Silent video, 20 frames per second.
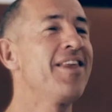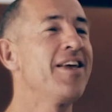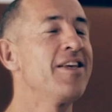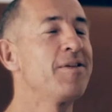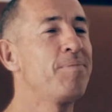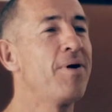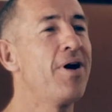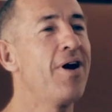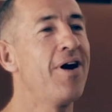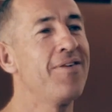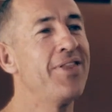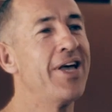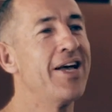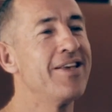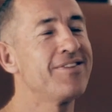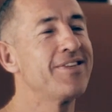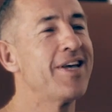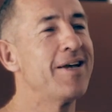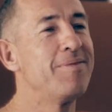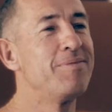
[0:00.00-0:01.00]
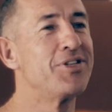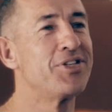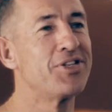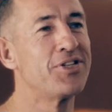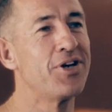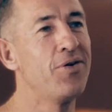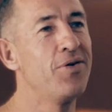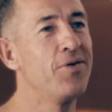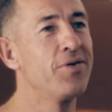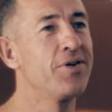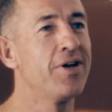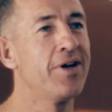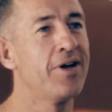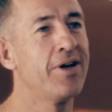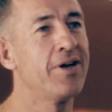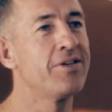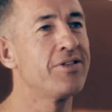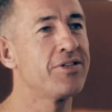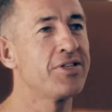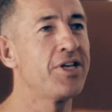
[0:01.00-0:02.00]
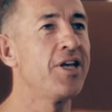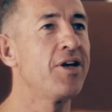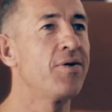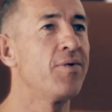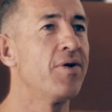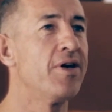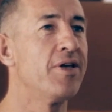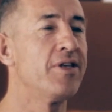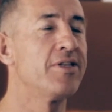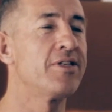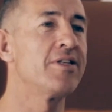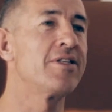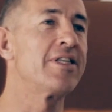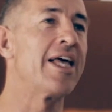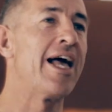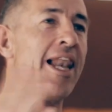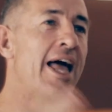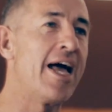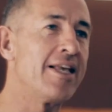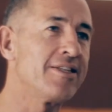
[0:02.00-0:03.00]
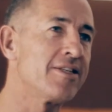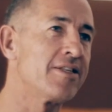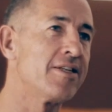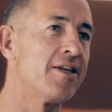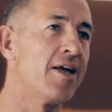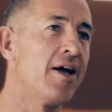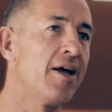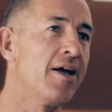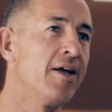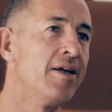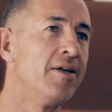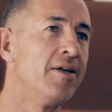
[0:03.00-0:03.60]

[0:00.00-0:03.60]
things, part of that same shoulder sequence is Halasana.